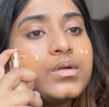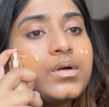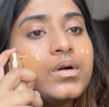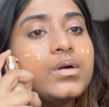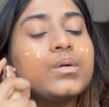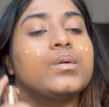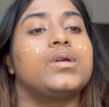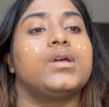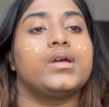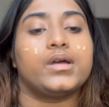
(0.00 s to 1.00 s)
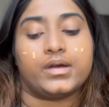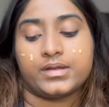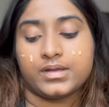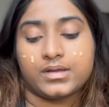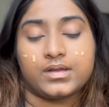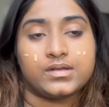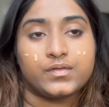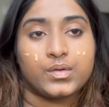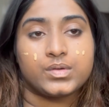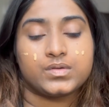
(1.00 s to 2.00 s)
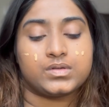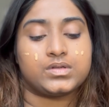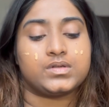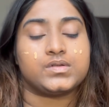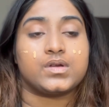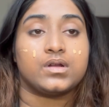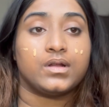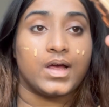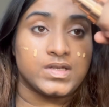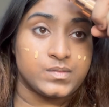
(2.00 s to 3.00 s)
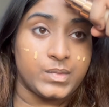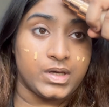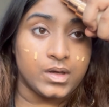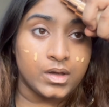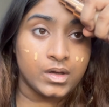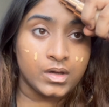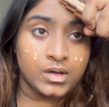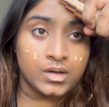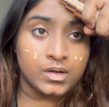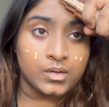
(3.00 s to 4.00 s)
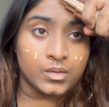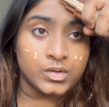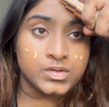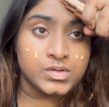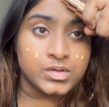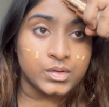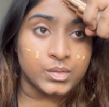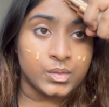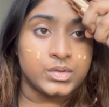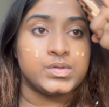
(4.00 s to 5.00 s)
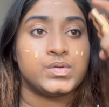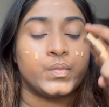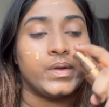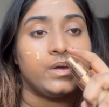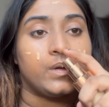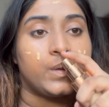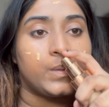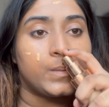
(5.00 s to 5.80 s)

Okay, I think that this foundation is gonna last me 2 to 3 years.